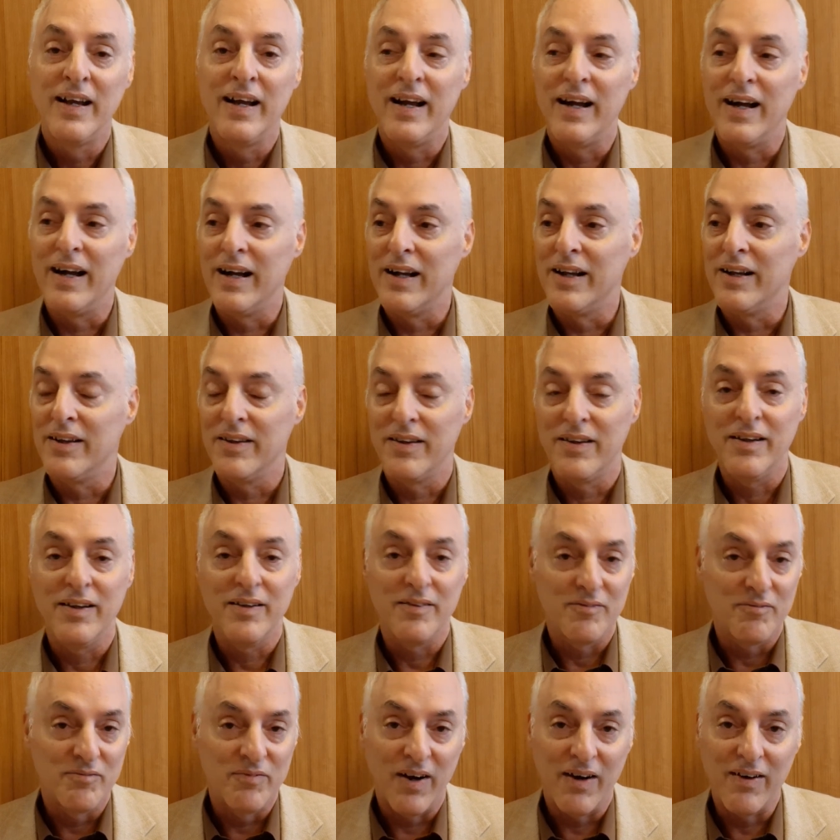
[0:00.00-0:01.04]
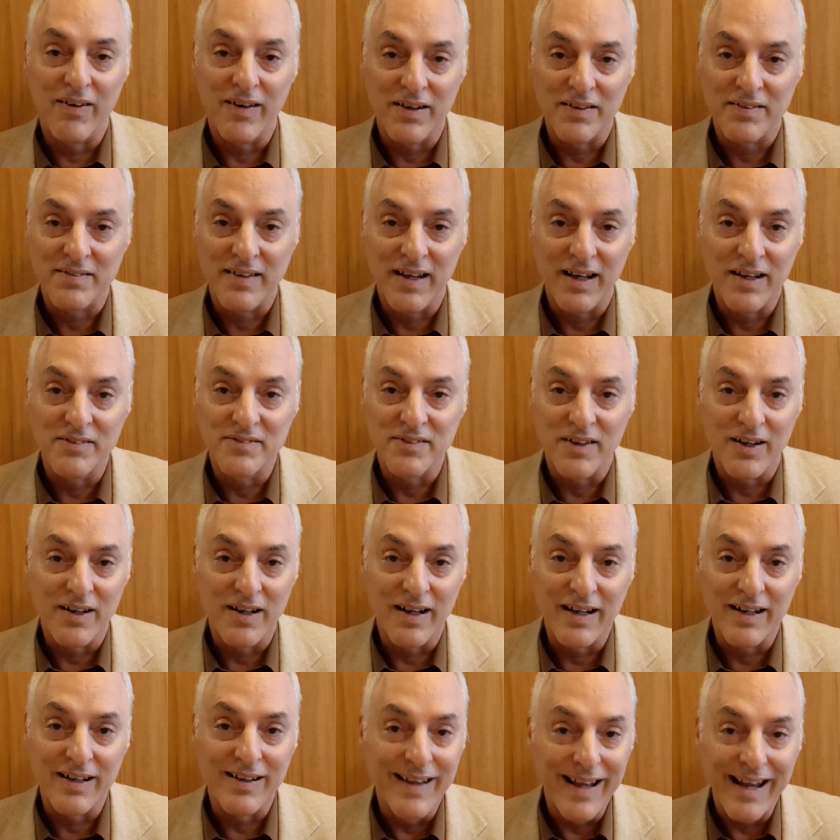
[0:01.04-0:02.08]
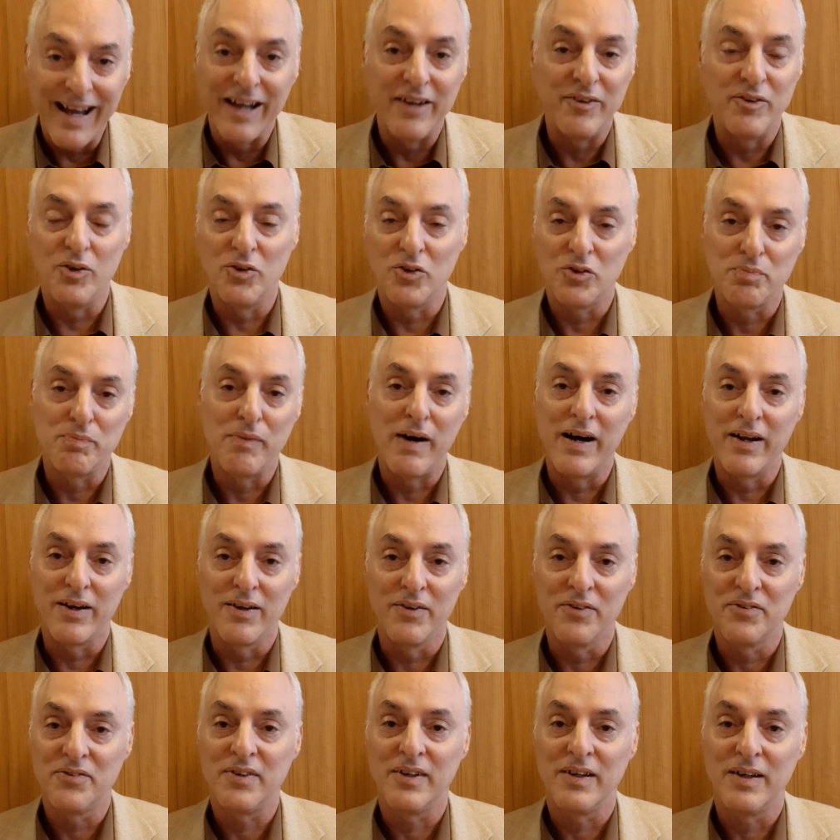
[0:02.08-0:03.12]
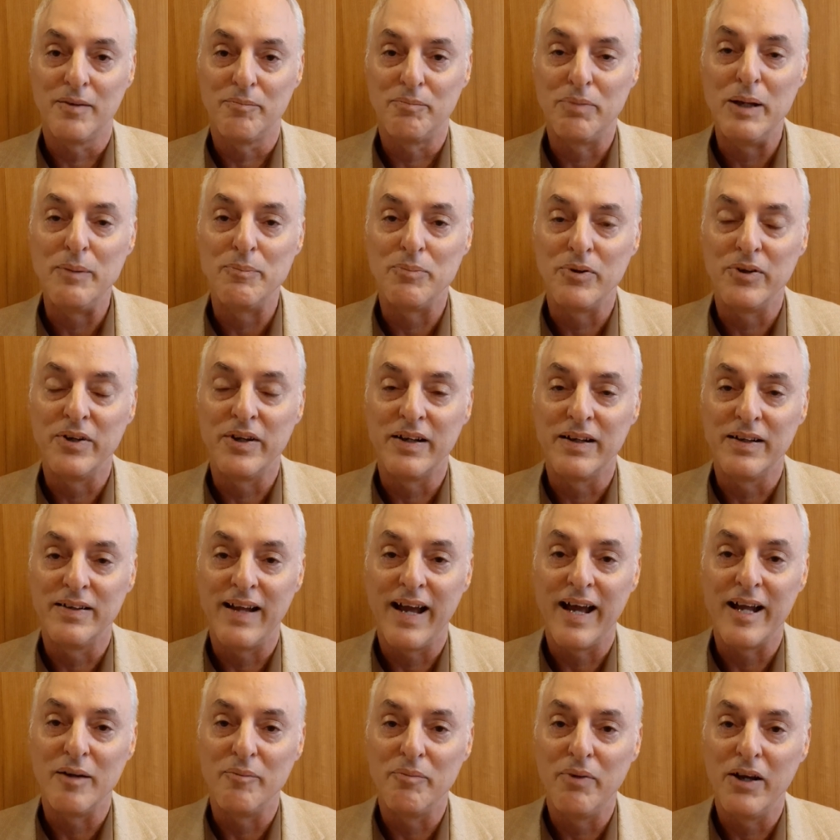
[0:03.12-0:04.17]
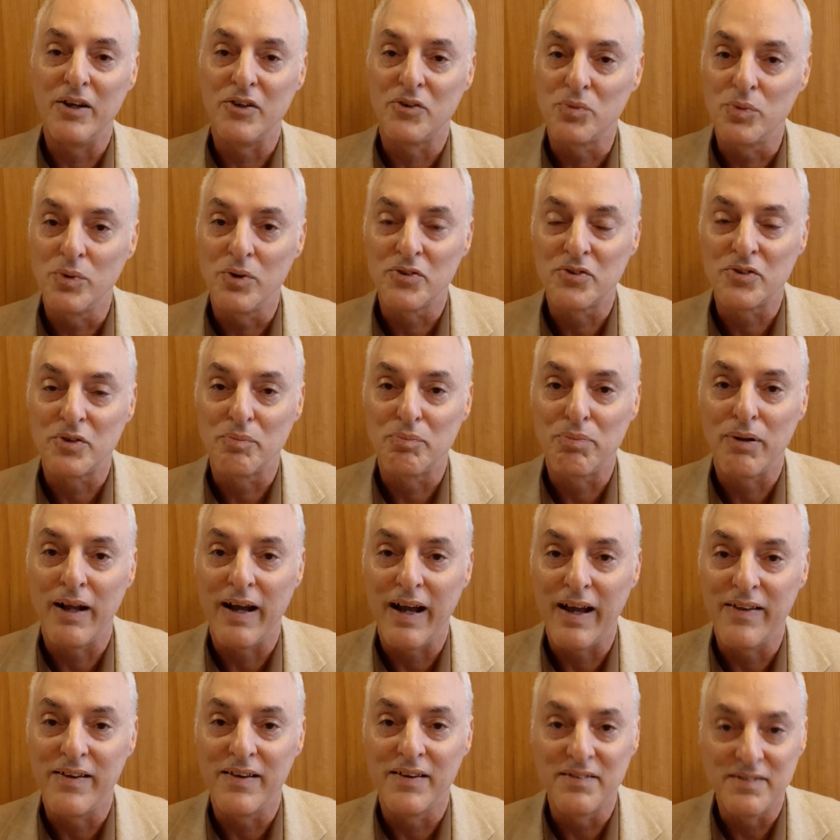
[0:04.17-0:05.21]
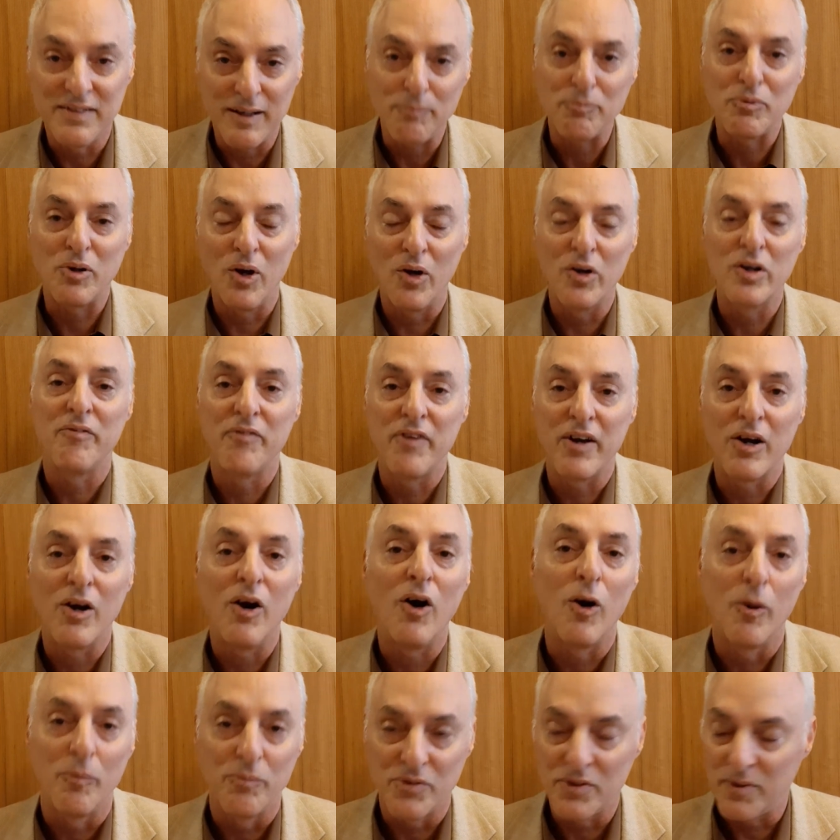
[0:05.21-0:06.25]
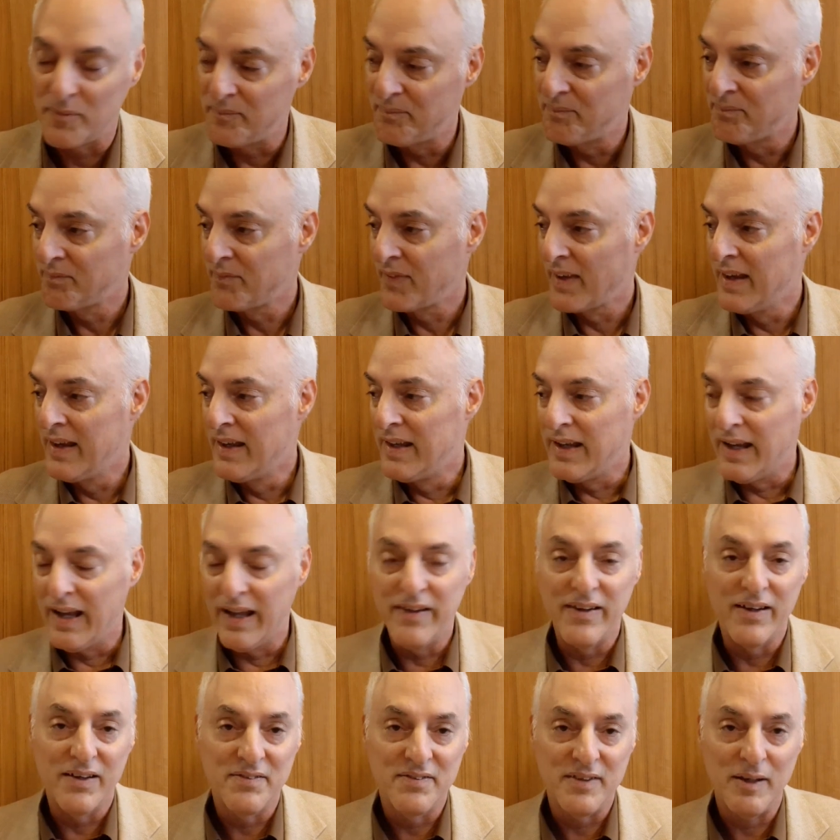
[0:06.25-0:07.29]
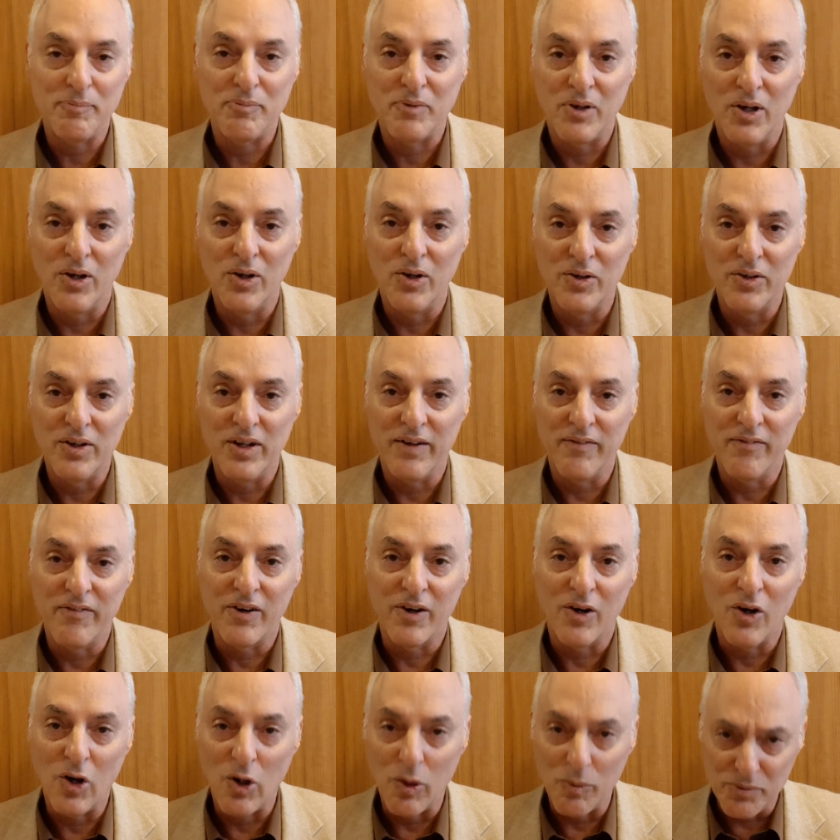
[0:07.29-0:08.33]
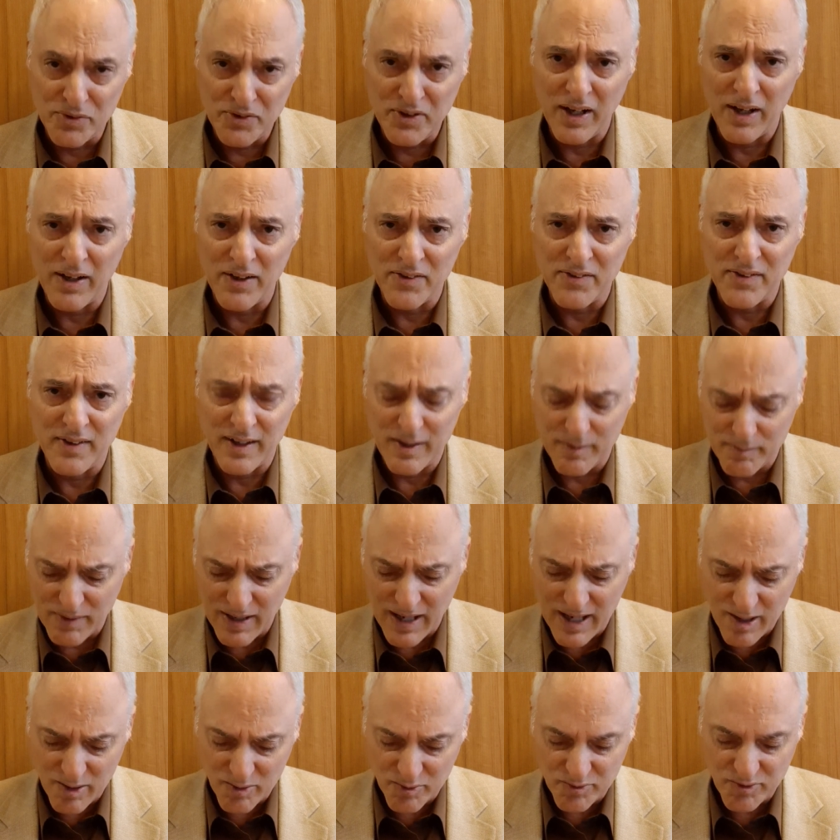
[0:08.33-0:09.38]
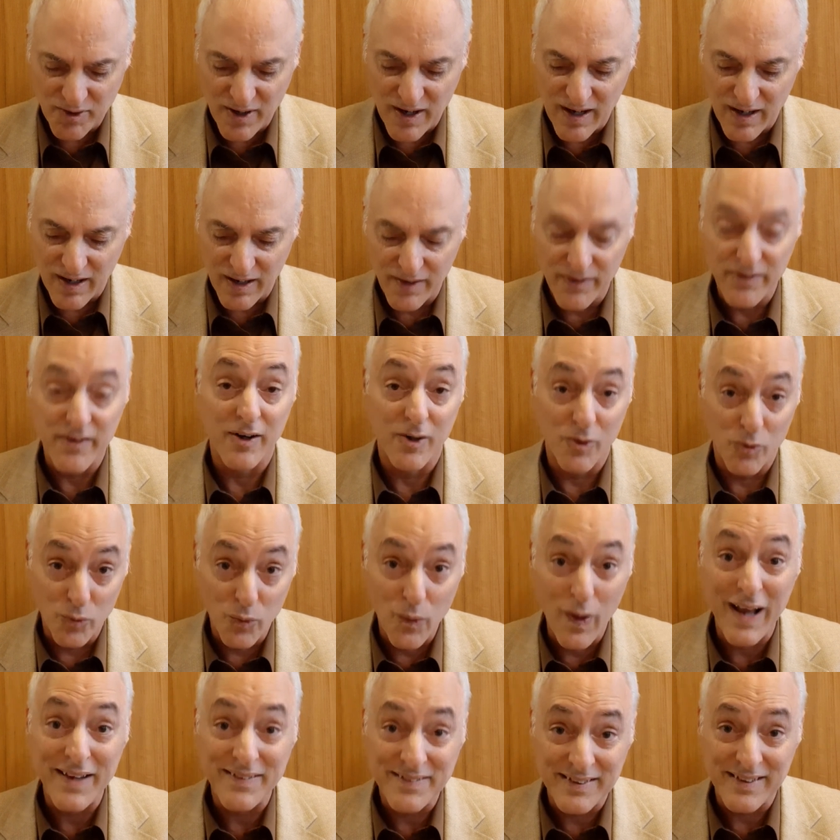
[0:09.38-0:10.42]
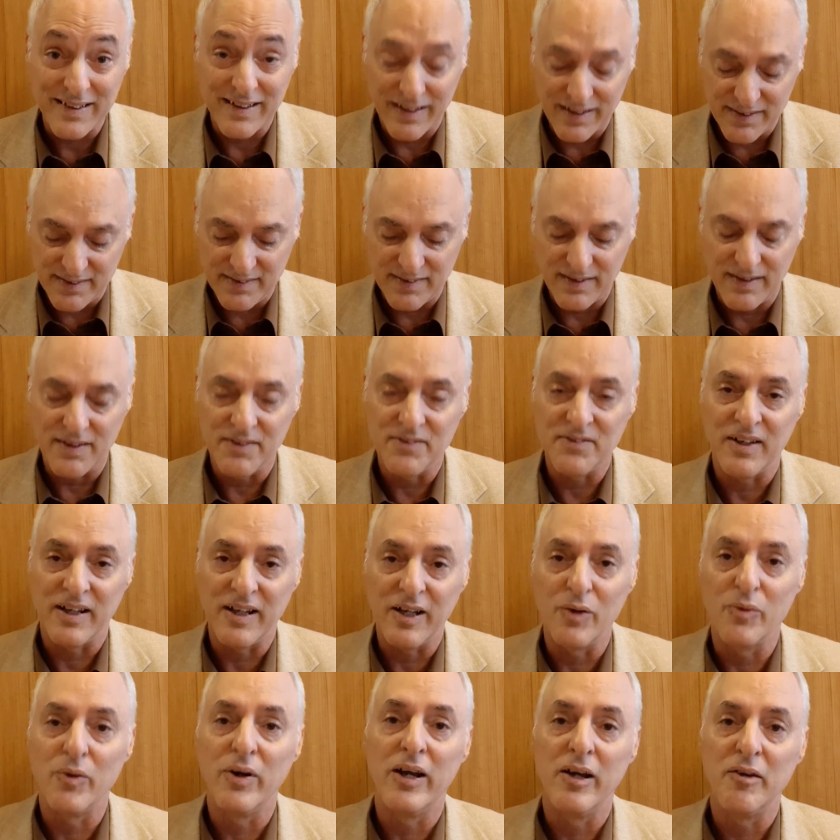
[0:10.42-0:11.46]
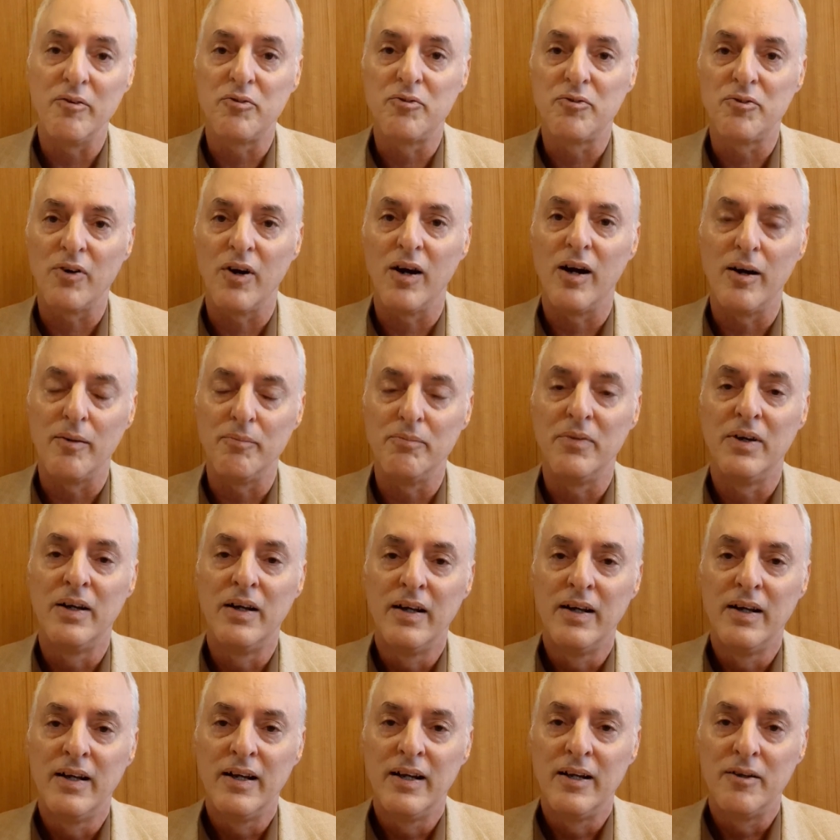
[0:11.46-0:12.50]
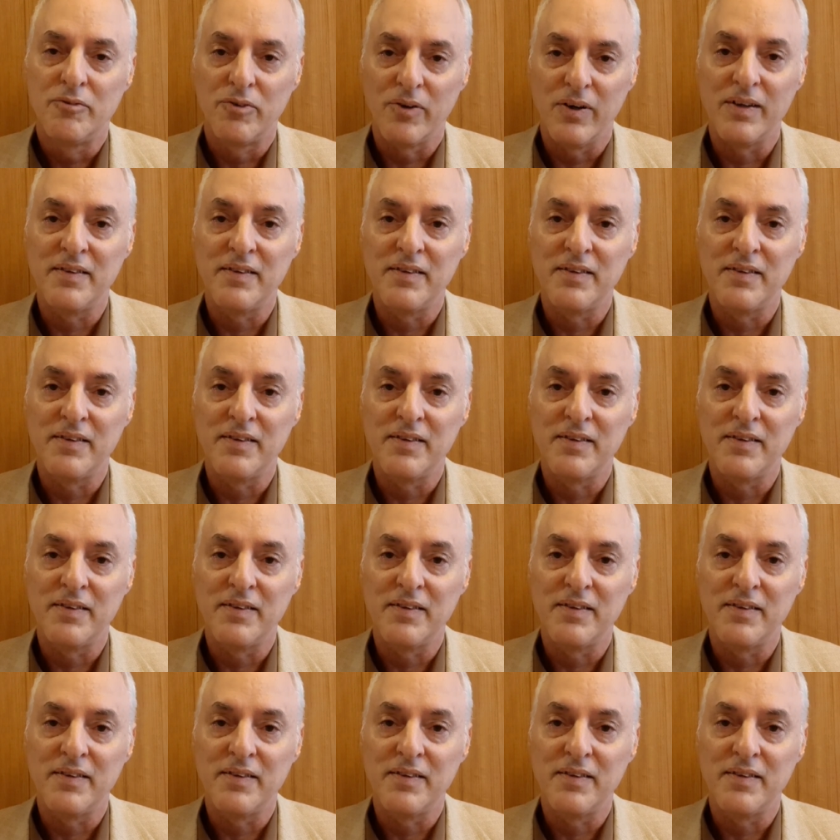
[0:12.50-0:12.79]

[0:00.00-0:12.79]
Uh, various things are like land use models. Uh, people in a database will supply the zip code of their homes. And the zip code of their homes tells them how far their residence is, anyway, from, for